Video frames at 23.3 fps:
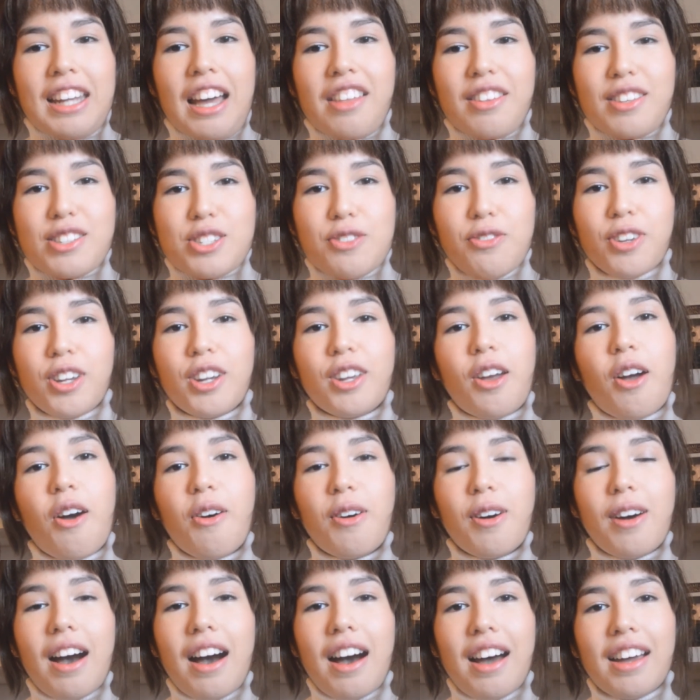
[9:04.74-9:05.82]
out this
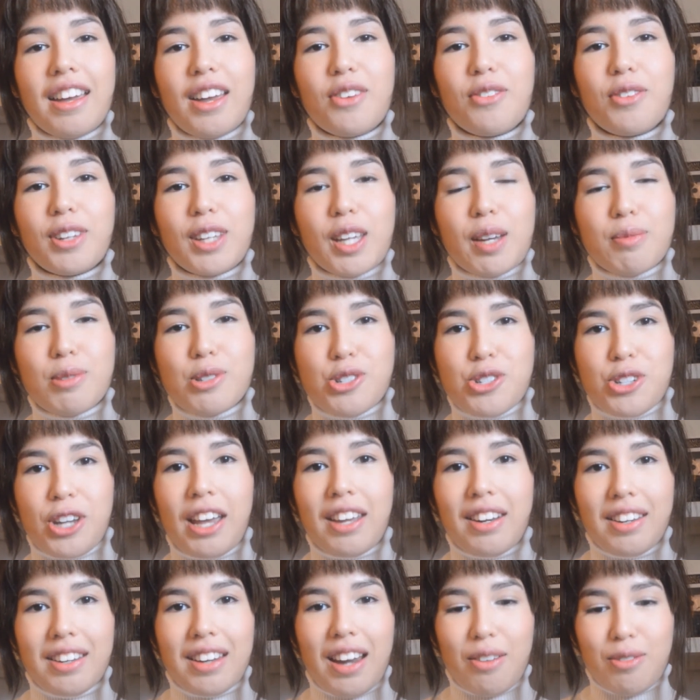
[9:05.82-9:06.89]
video. I really appreciate
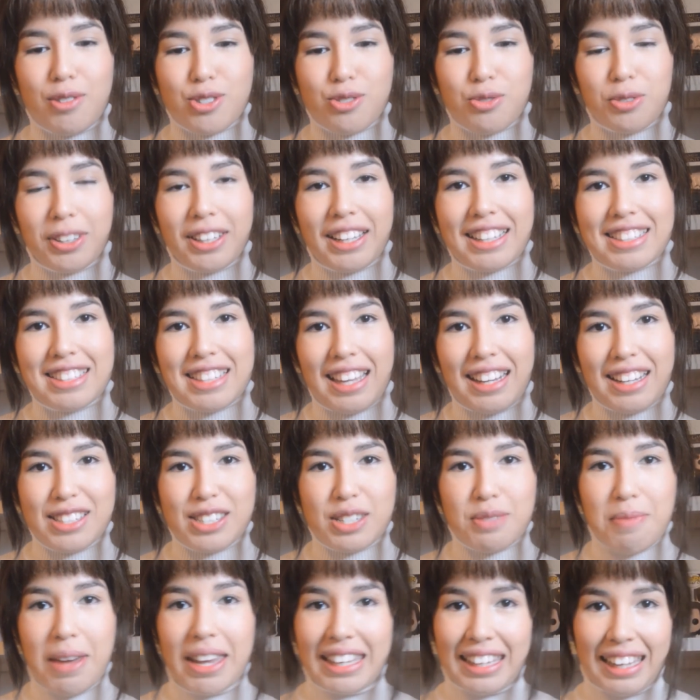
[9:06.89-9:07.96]
it. I was really excited to
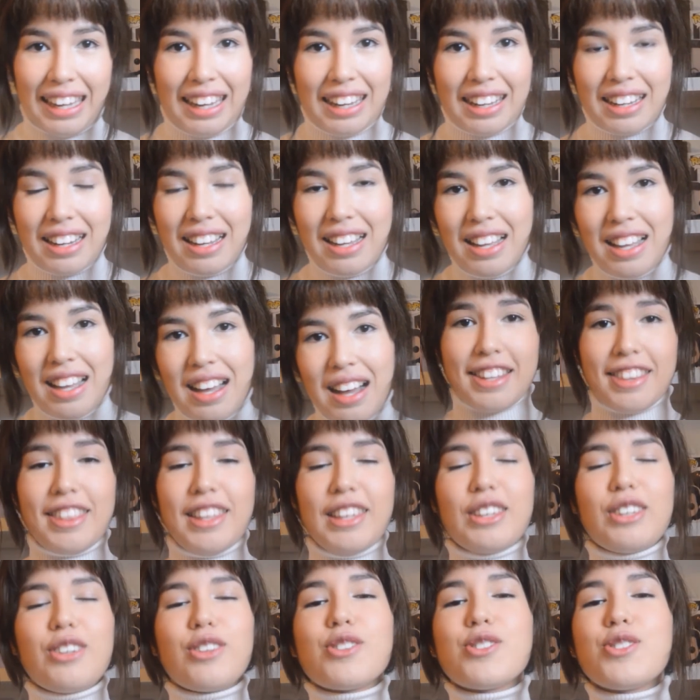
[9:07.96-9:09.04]
make it.
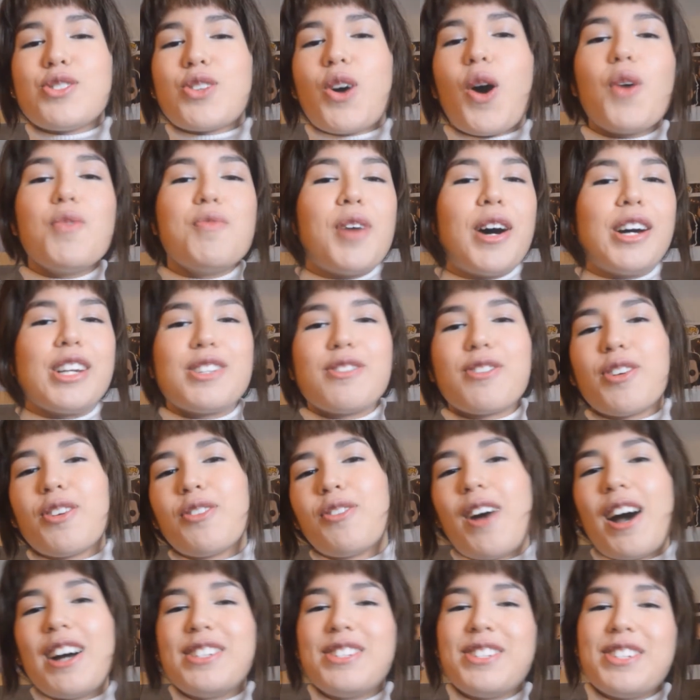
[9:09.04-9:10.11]
Thank you so much for
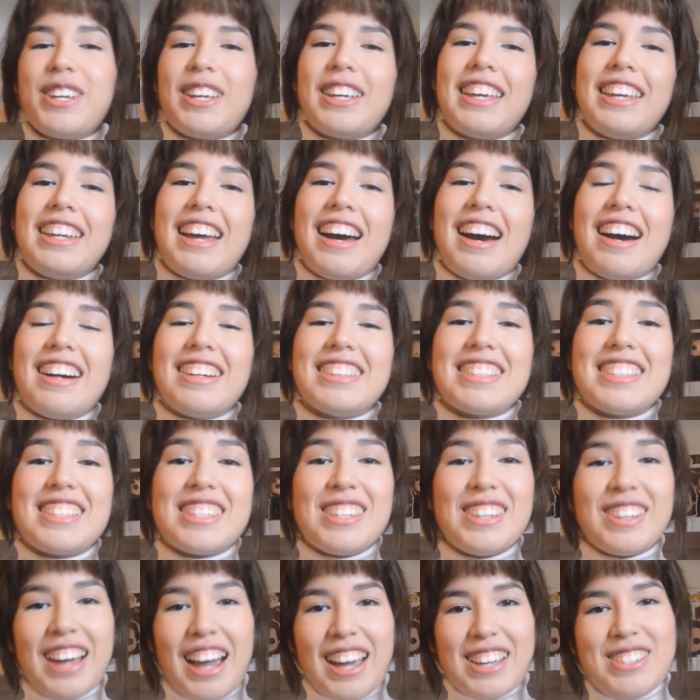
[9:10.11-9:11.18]
watching, and I'll see
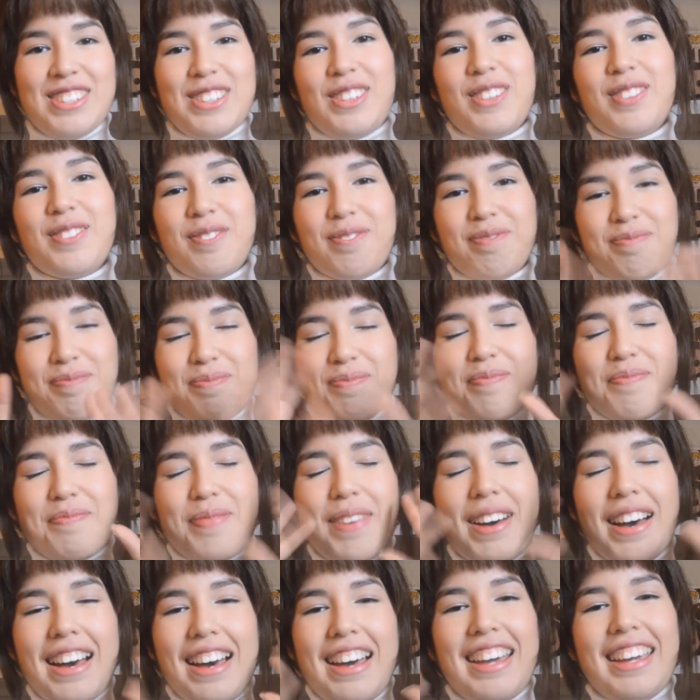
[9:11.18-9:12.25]
you guys soon.
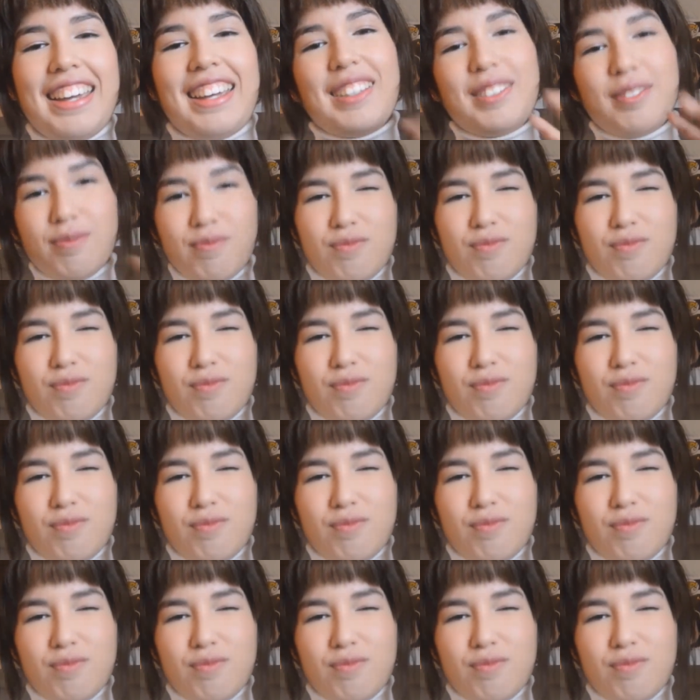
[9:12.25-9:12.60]
Bye.